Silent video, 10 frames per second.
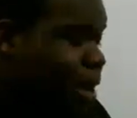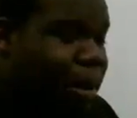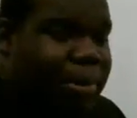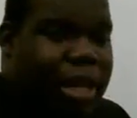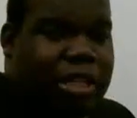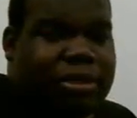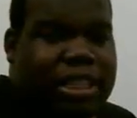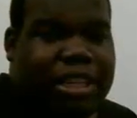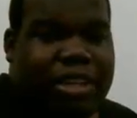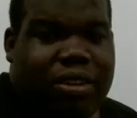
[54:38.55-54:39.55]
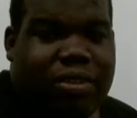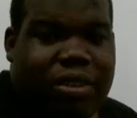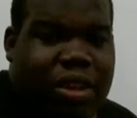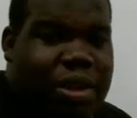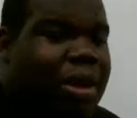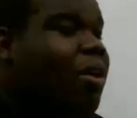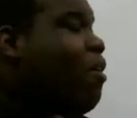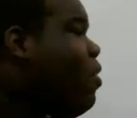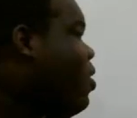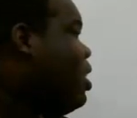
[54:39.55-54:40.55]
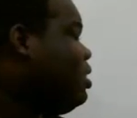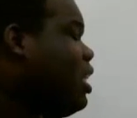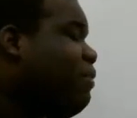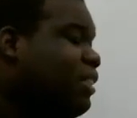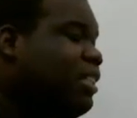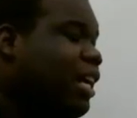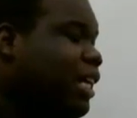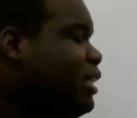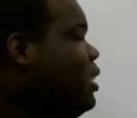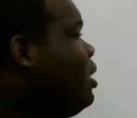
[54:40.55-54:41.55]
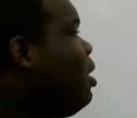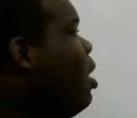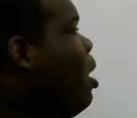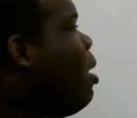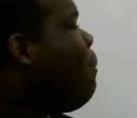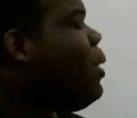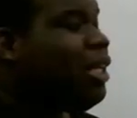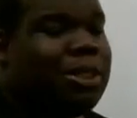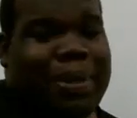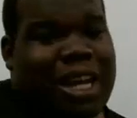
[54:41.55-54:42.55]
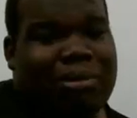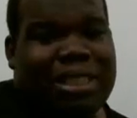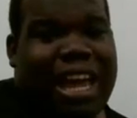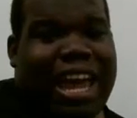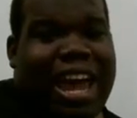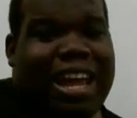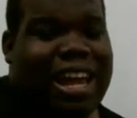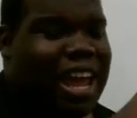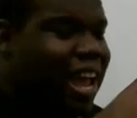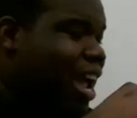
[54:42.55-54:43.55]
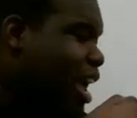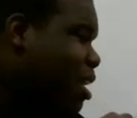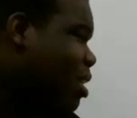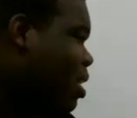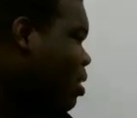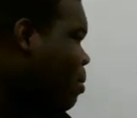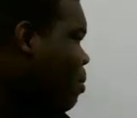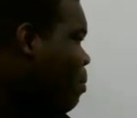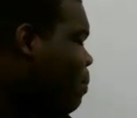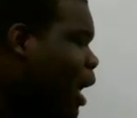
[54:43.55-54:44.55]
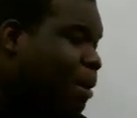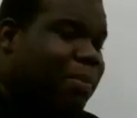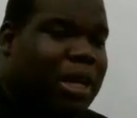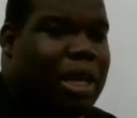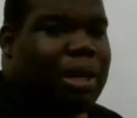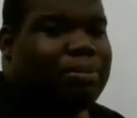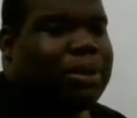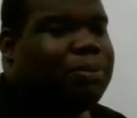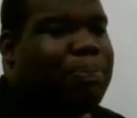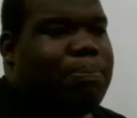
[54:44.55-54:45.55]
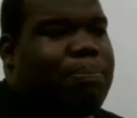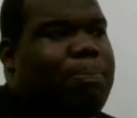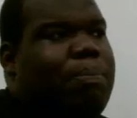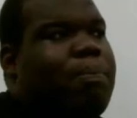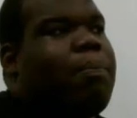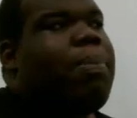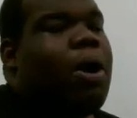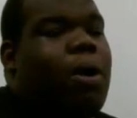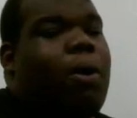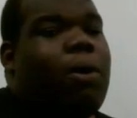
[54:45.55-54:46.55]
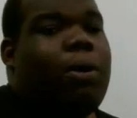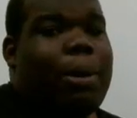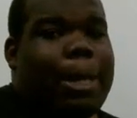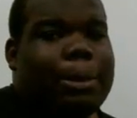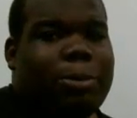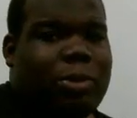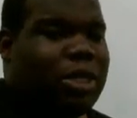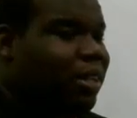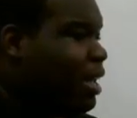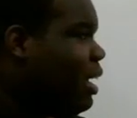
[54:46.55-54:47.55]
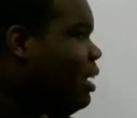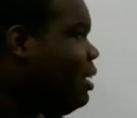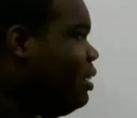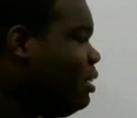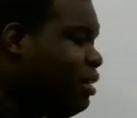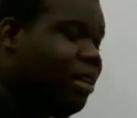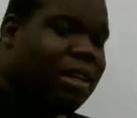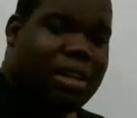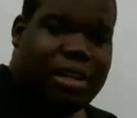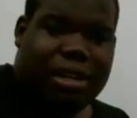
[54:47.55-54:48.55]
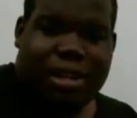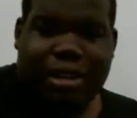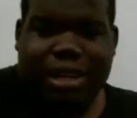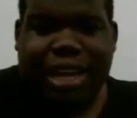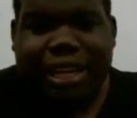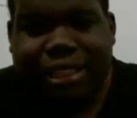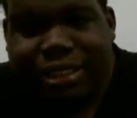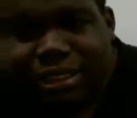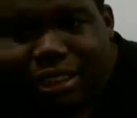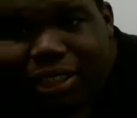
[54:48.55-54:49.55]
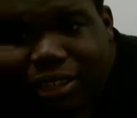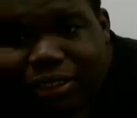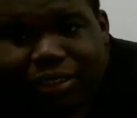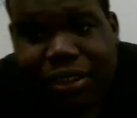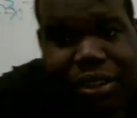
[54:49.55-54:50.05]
pop becomes DQ. Or in Java's case, push becomes add and pop becomes poll. Okay? Okay, so